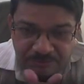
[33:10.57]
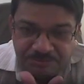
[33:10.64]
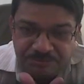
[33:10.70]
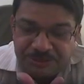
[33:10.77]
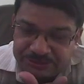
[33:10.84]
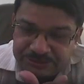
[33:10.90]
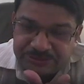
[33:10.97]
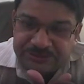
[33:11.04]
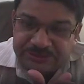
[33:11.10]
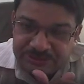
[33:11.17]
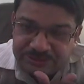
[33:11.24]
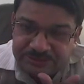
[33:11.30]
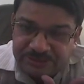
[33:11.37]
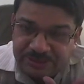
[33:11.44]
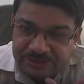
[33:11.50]
please
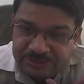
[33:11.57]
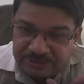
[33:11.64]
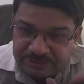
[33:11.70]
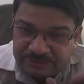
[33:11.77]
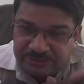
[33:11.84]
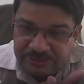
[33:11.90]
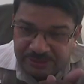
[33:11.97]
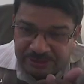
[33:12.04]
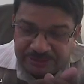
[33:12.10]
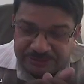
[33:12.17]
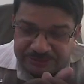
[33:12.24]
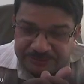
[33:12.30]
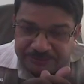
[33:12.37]
discuss that in the class.